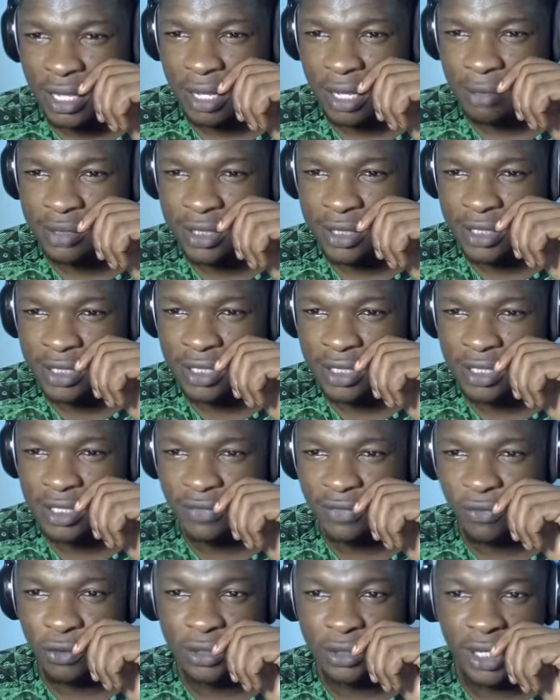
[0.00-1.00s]
I'm seeing
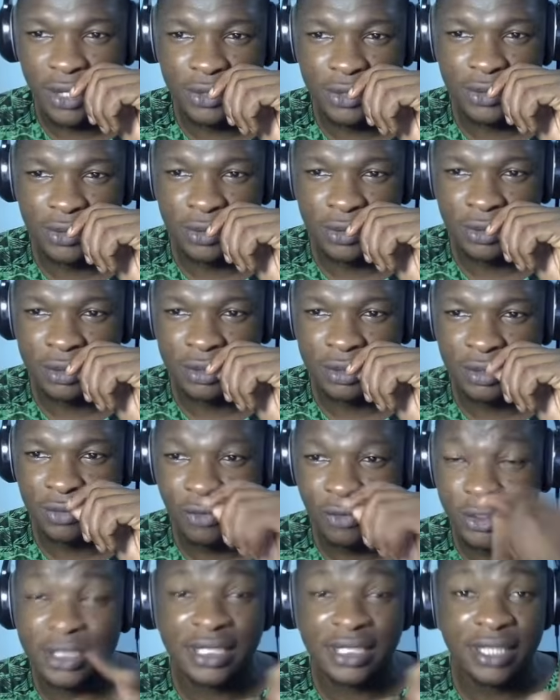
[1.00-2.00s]

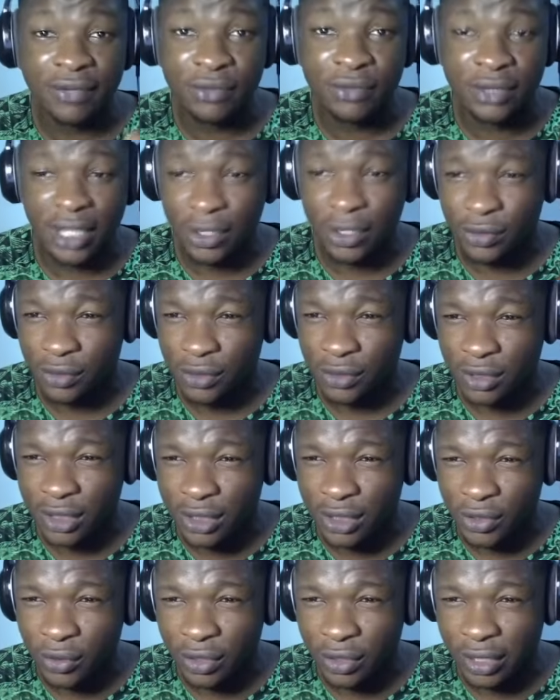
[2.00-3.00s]

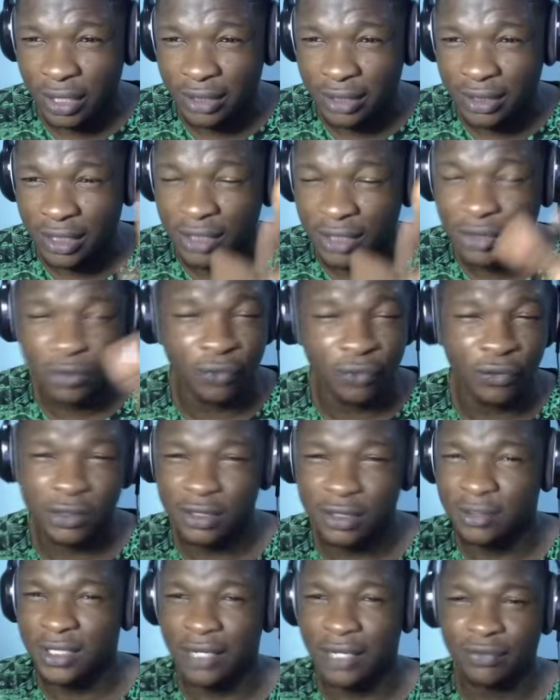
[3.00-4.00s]
47,603, so
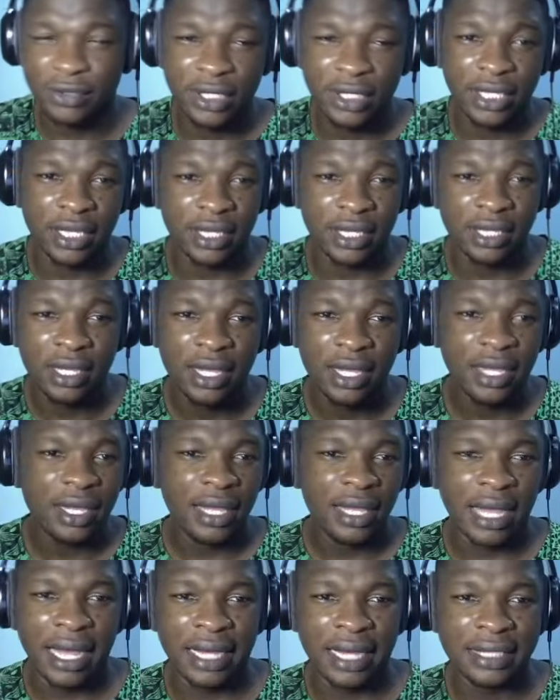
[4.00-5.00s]
47k.
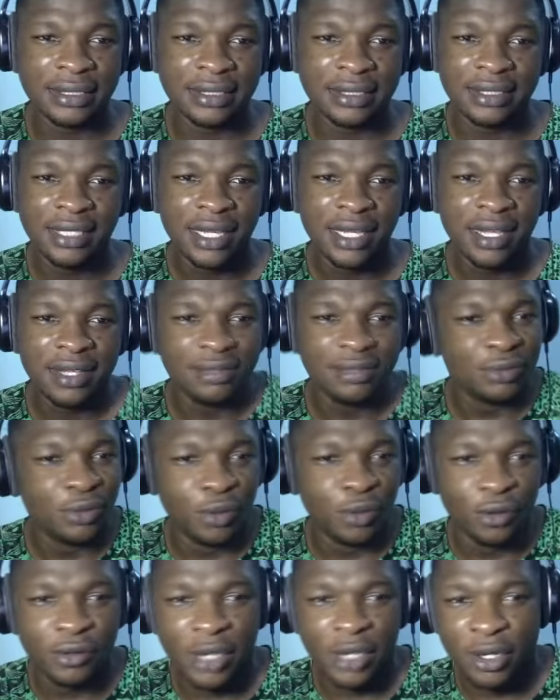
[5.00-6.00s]
And
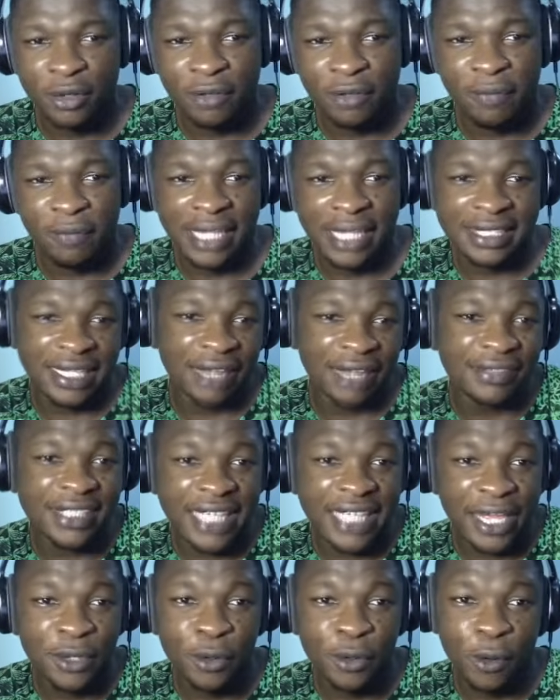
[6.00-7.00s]
a lot of players have
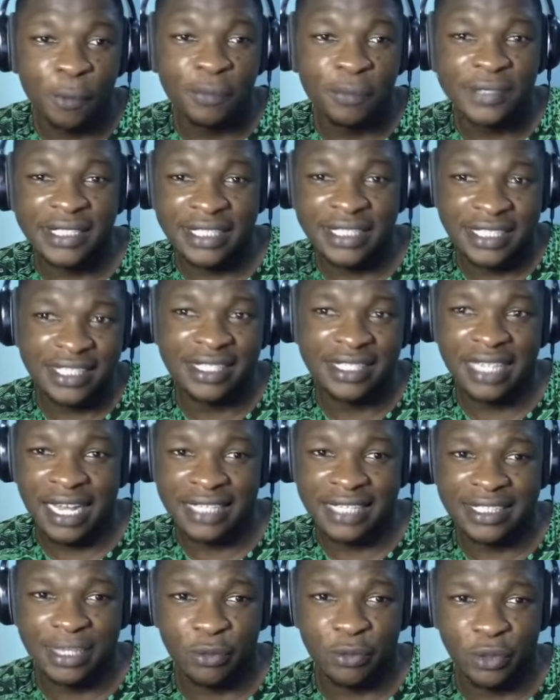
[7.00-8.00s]
signed up since the
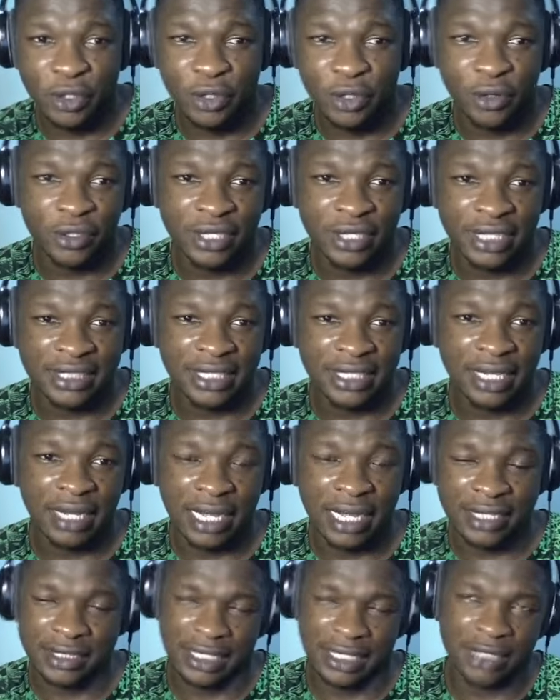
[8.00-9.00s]
last time we recorded here.
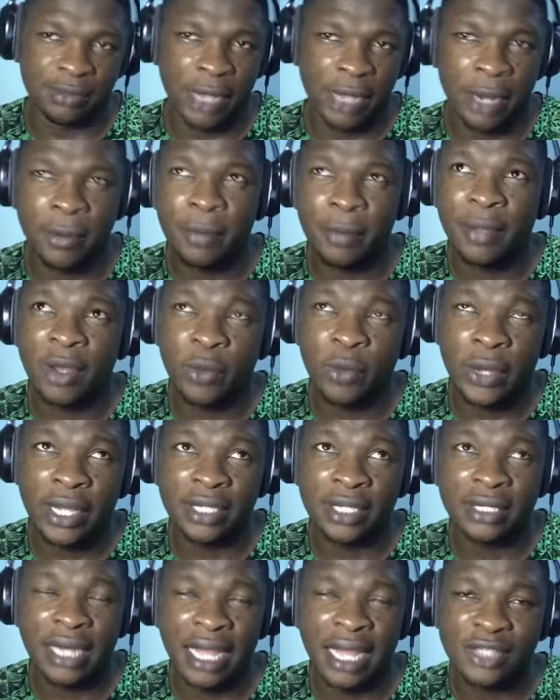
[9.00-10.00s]
As I remember
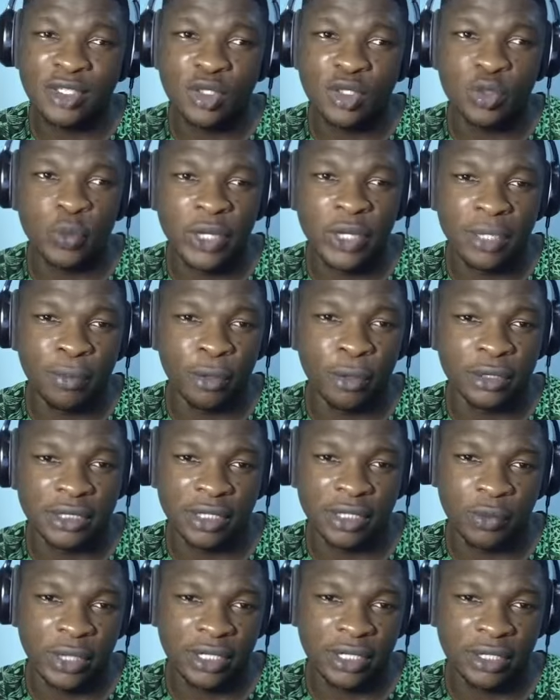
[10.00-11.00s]
when last week Monday,
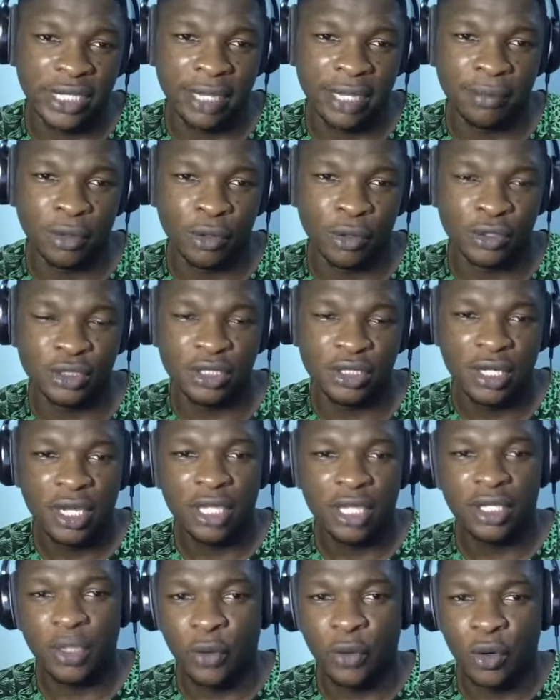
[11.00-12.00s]
when the game launched,
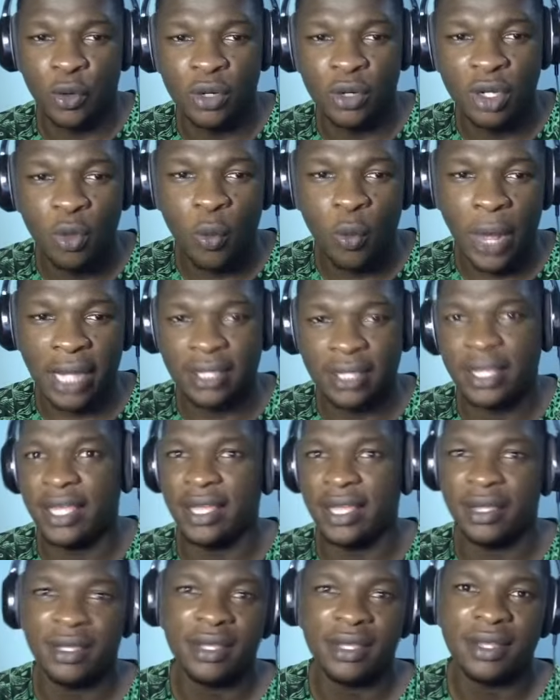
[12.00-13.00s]
there were only
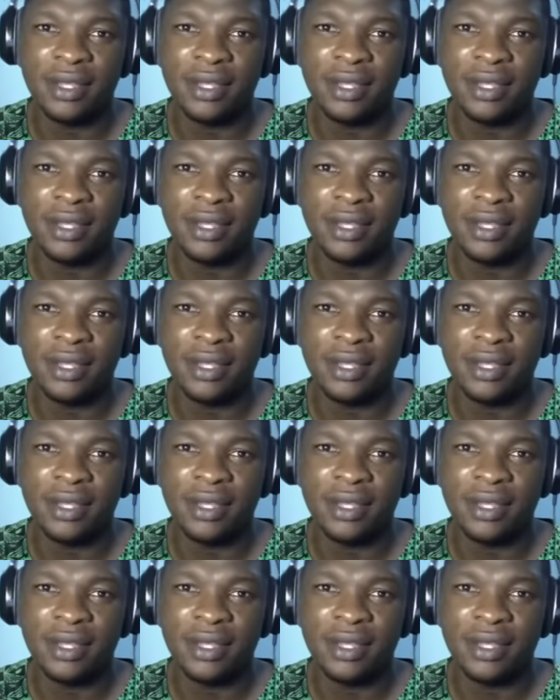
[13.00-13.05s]
1k